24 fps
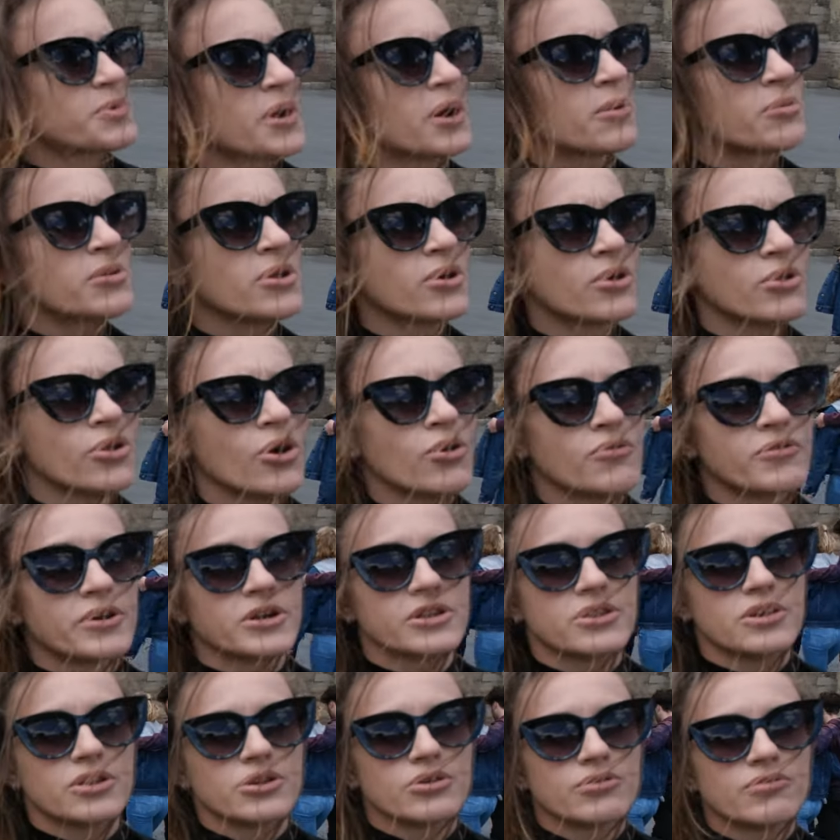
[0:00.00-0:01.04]
probably all
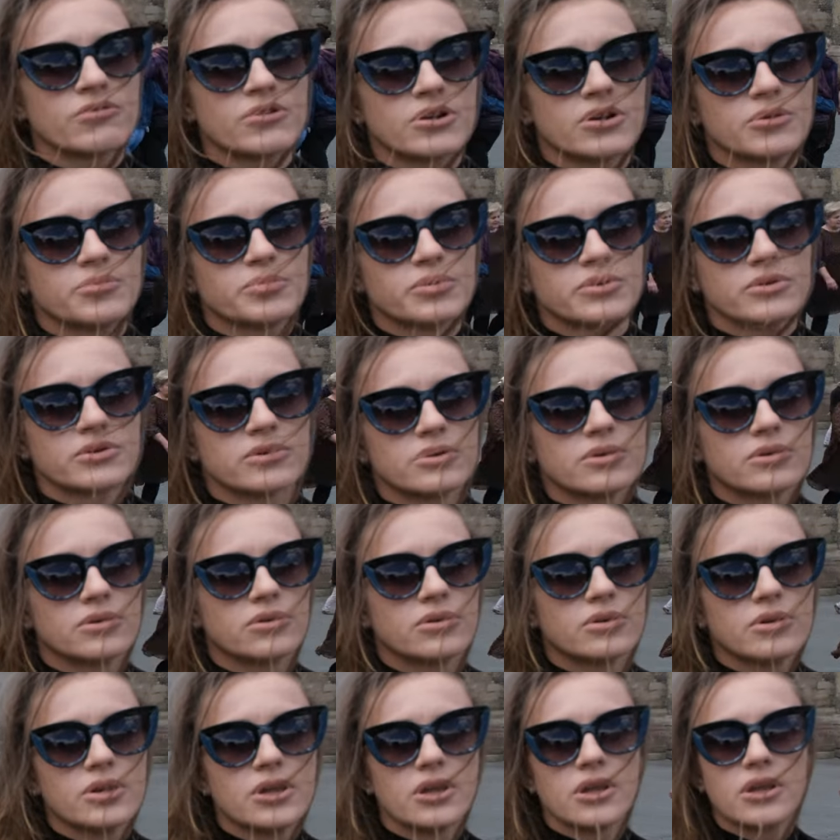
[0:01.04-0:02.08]
over the Europe
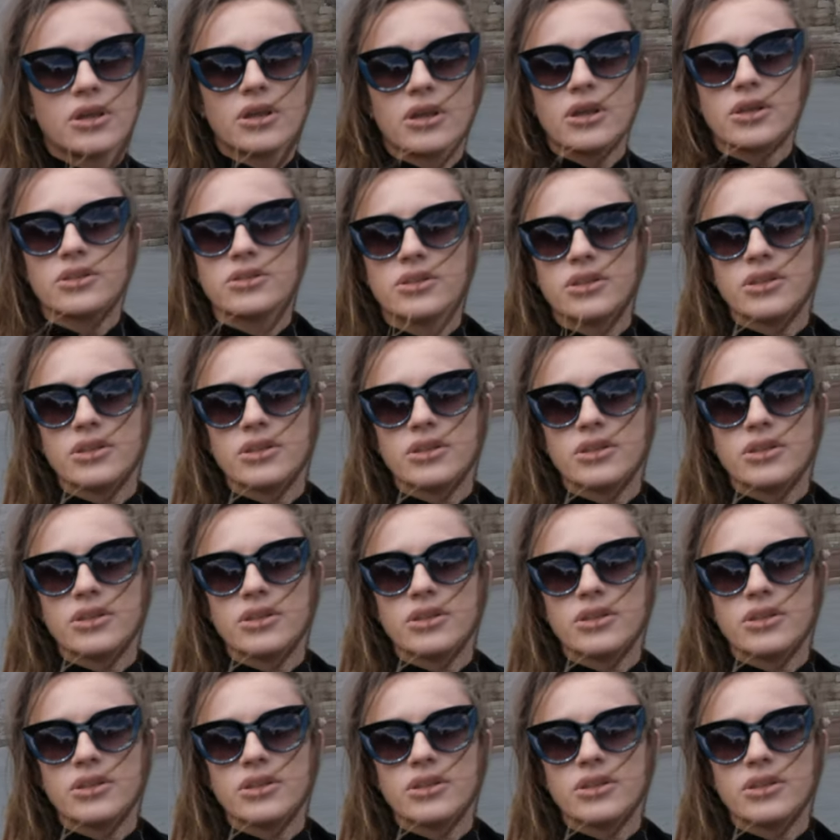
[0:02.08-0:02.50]
all